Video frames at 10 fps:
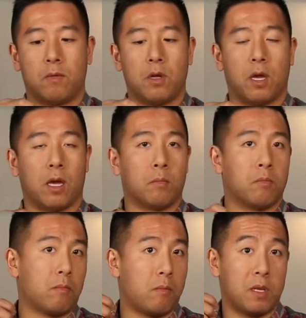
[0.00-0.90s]
you can
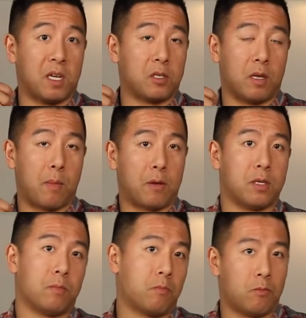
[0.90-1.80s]
essentially mount
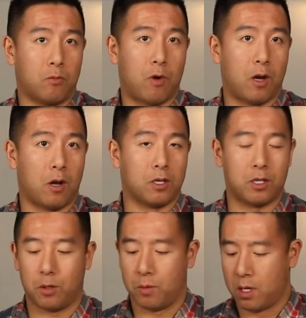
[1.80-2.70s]
it right
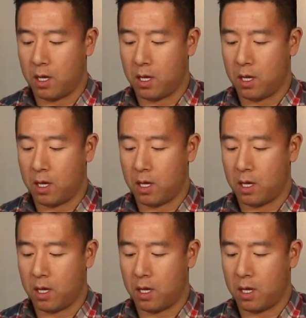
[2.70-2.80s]
onto you.